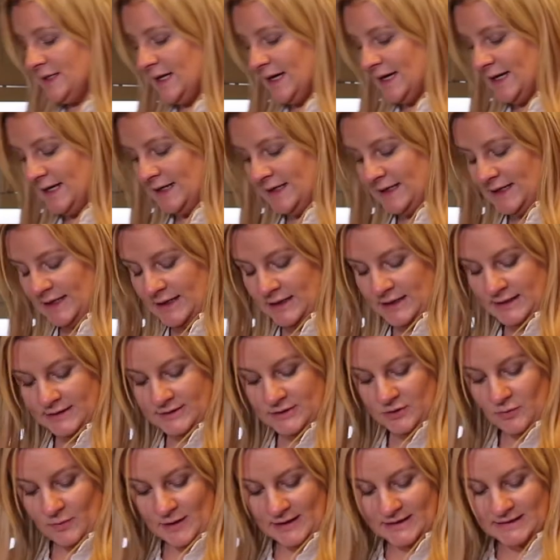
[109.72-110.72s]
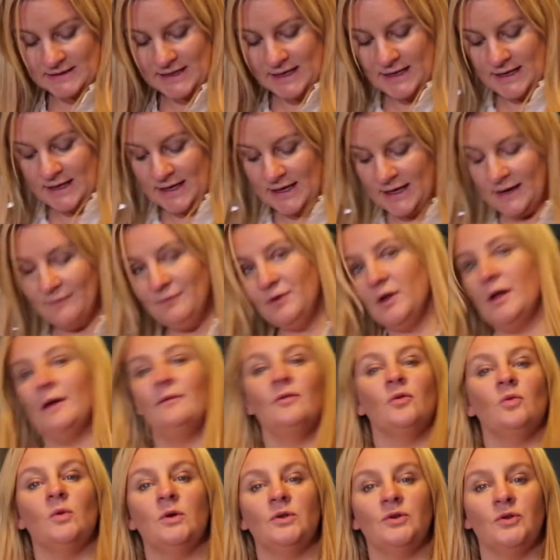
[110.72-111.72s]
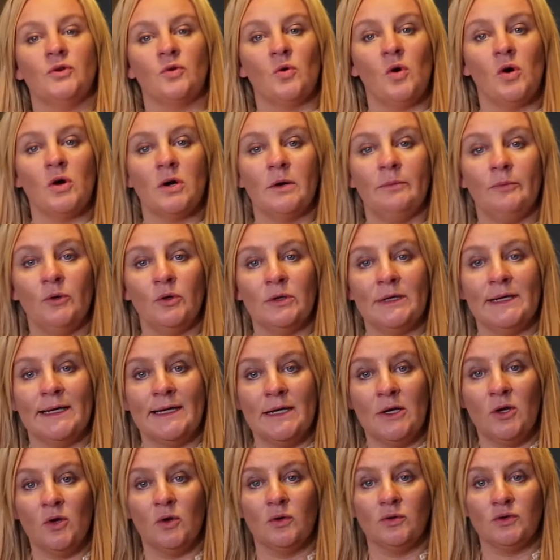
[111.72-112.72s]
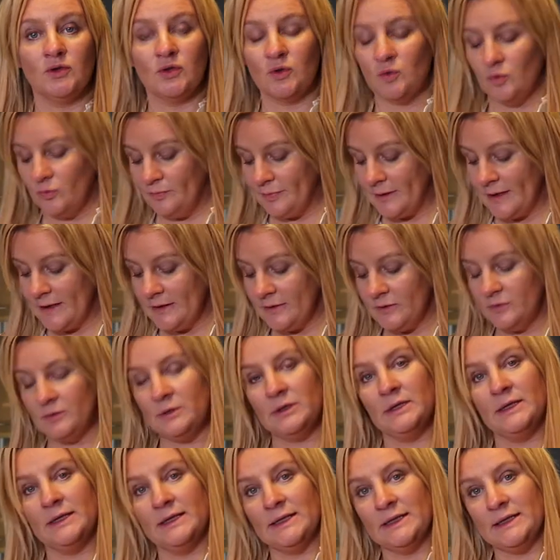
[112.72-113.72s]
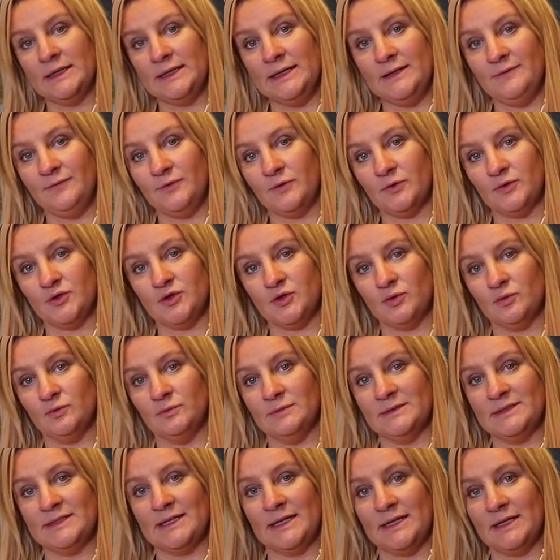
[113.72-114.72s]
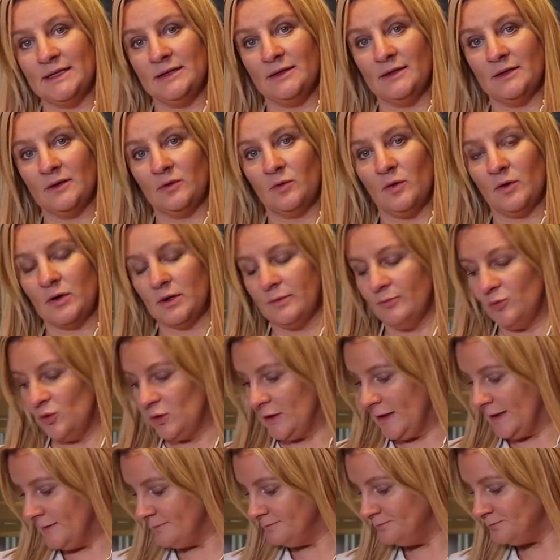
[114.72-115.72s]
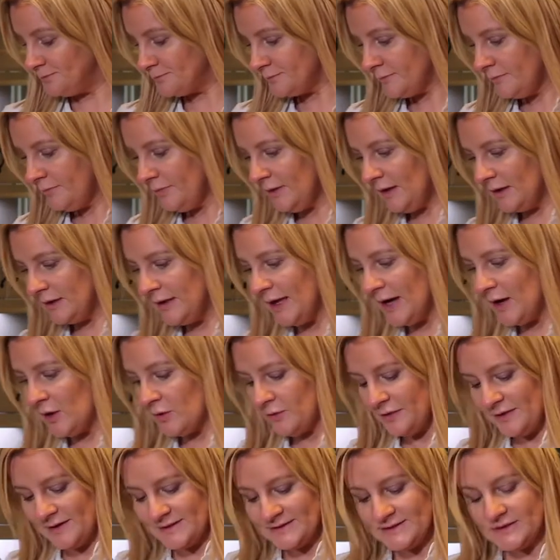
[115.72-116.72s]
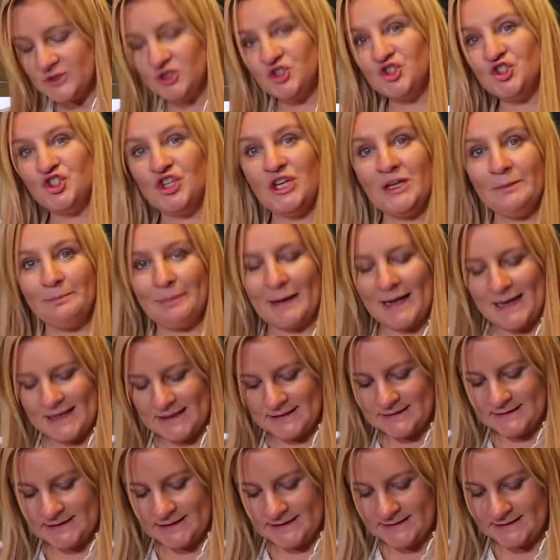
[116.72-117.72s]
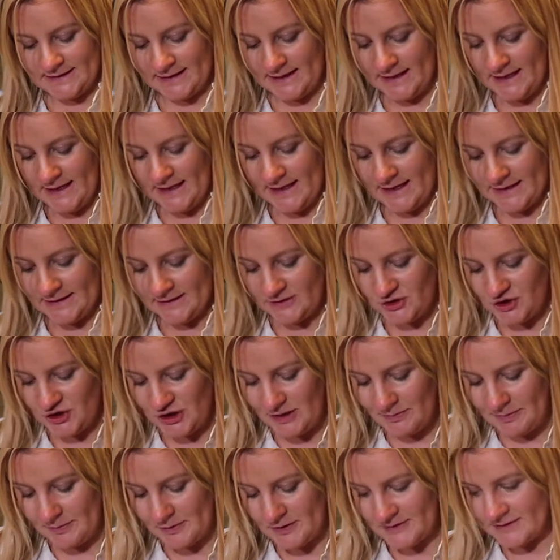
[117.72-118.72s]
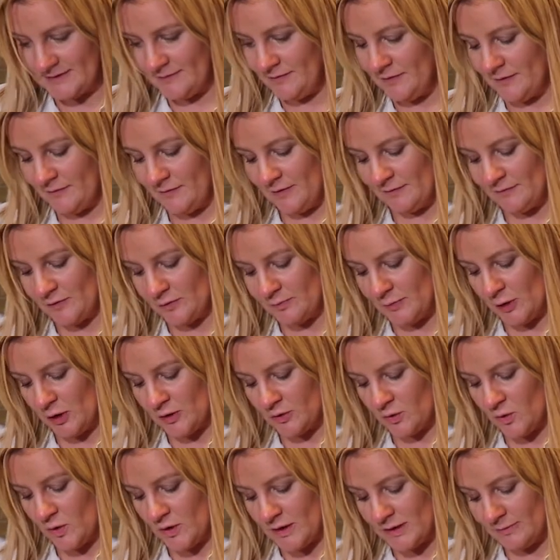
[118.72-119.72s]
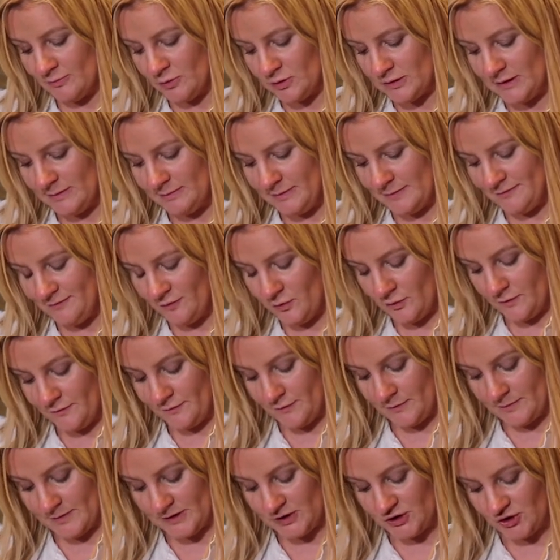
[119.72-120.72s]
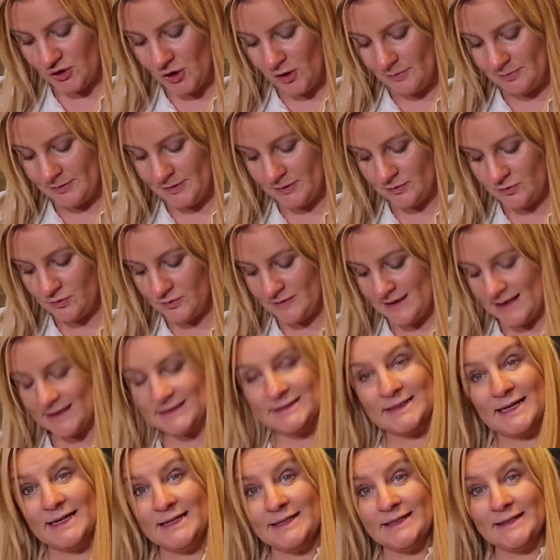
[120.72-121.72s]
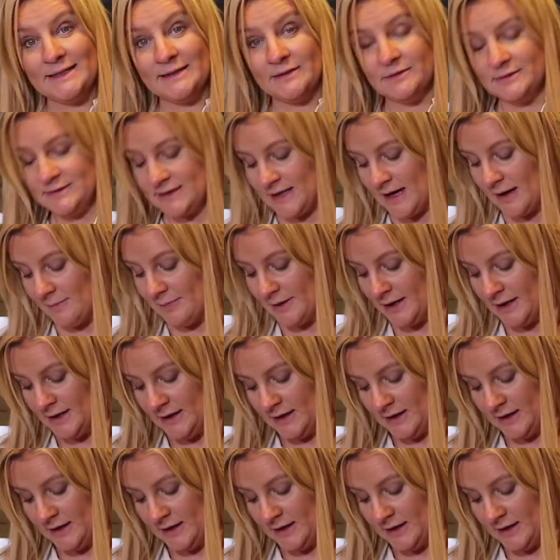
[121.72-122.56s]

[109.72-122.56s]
tiny little ones. If you ever want your guacamole not to go brown, leave your stones in the guacamole. Now, this is cheap and easy, and it's cheap because if you've ever bought guacamole before from a shop, you'll know that a tiny little tub